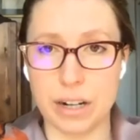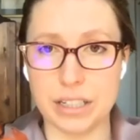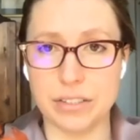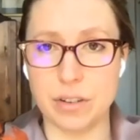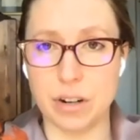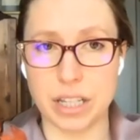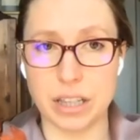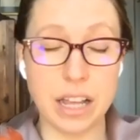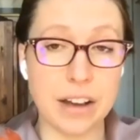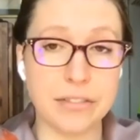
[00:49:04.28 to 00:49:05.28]
uh, oriented
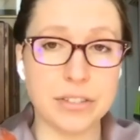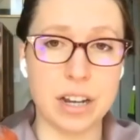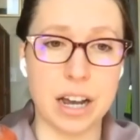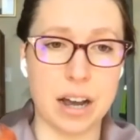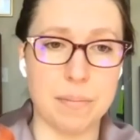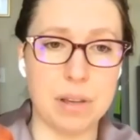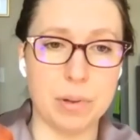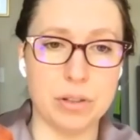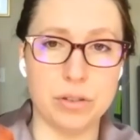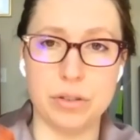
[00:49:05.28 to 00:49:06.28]
folks on the left, uh,
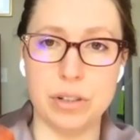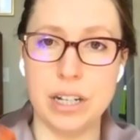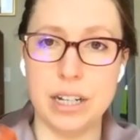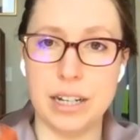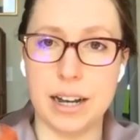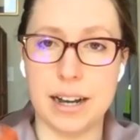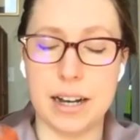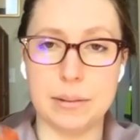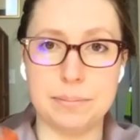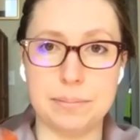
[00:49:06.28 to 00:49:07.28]
people who
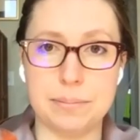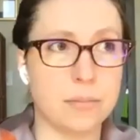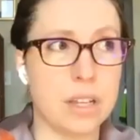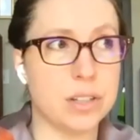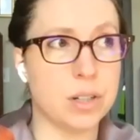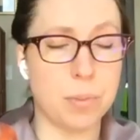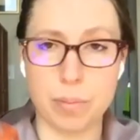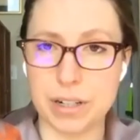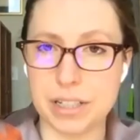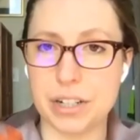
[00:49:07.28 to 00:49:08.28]
um, support
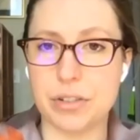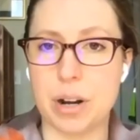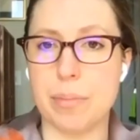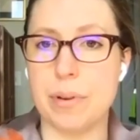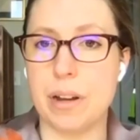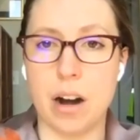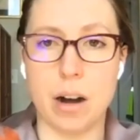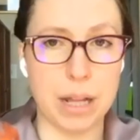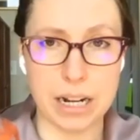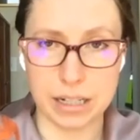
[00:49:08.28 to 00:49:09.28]
President Trump, are
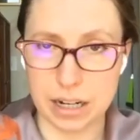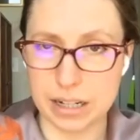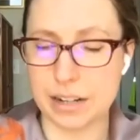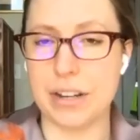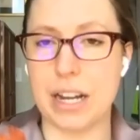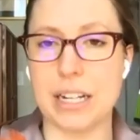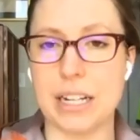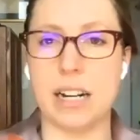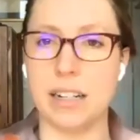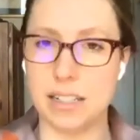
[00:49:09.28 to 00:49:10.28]
planning not to get
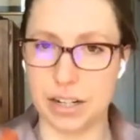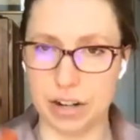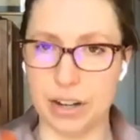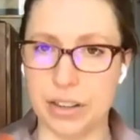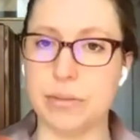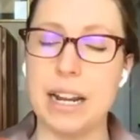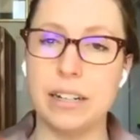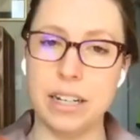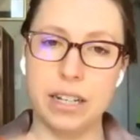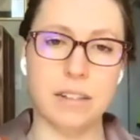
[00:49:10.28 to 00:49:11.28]
vaccinated, et cetera, on the right.
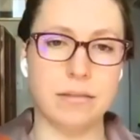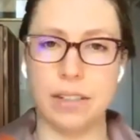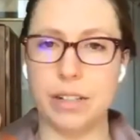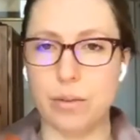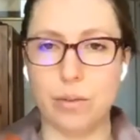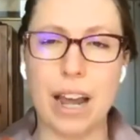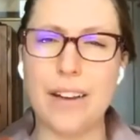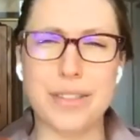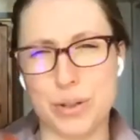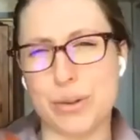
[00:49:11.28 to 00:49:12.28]
We
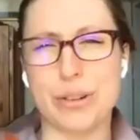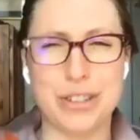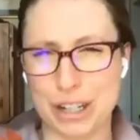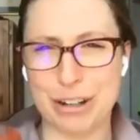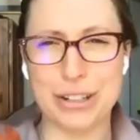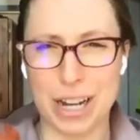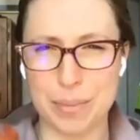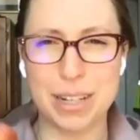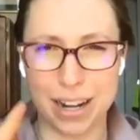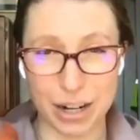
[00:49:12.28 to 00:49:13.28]
have these sort of
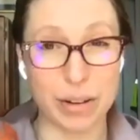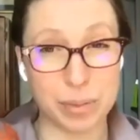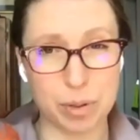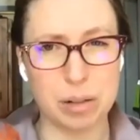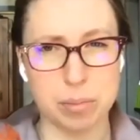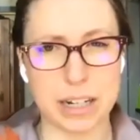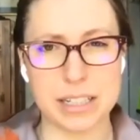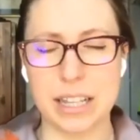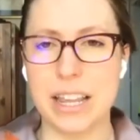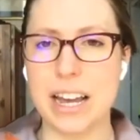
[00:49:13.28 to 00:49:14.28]
stereotypes, and I know it's more complex
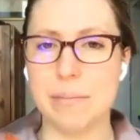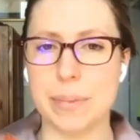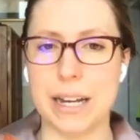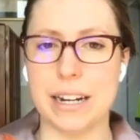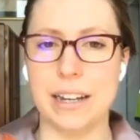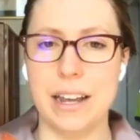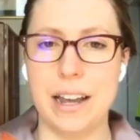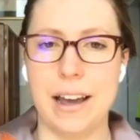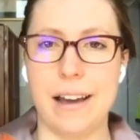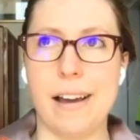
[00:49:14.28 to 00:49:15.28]
than that, but
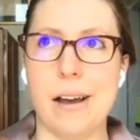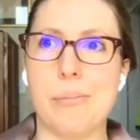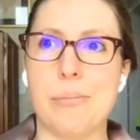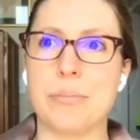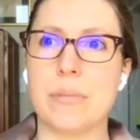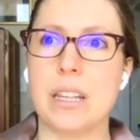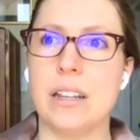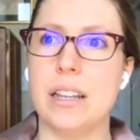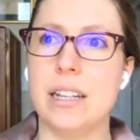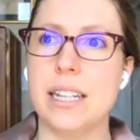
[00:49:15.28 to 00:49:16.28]
um,
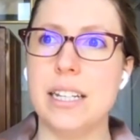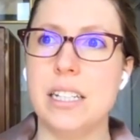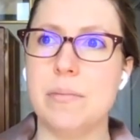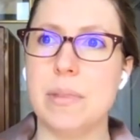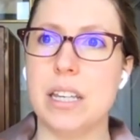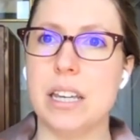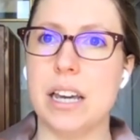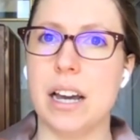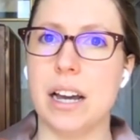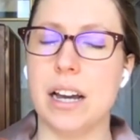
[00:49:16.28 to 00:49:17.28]
they said to
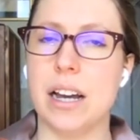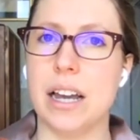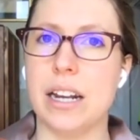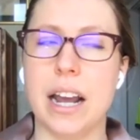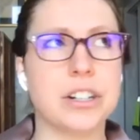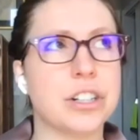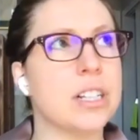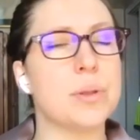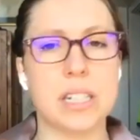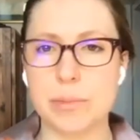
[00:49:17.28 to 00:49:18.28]
me, uh, and actually
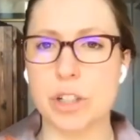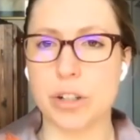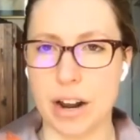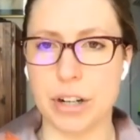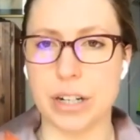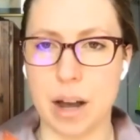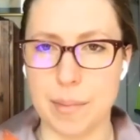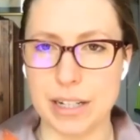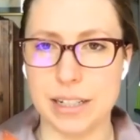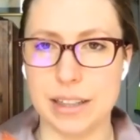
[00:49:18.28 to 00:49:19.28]
this was Tim Shriver
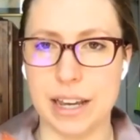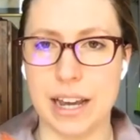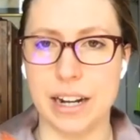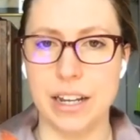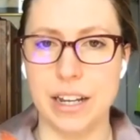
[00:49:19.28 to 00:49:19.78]
commented, that